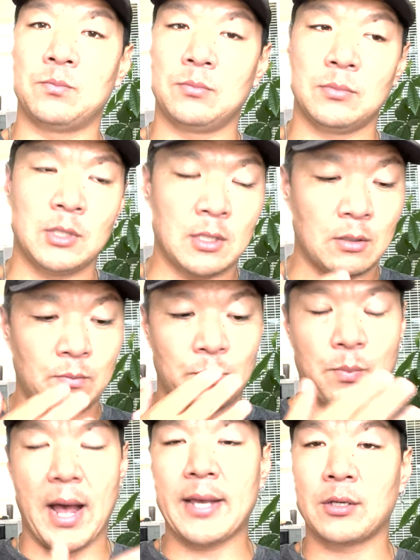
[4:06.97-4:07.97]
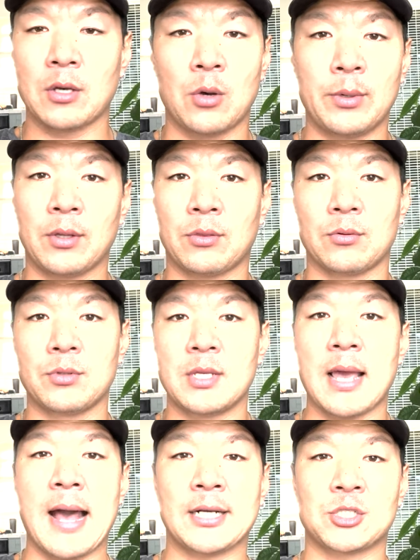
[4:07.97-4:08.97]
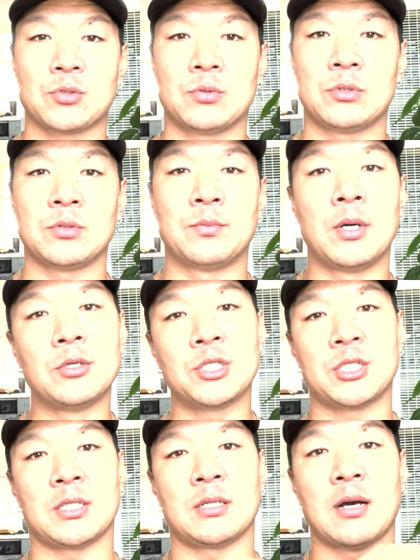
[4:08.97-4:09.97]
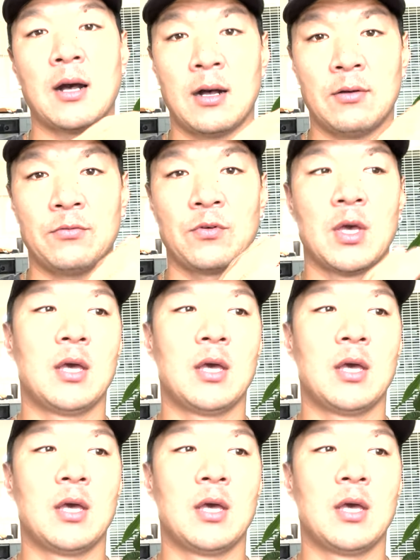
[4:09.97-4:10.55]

you know by going through the actual emotion of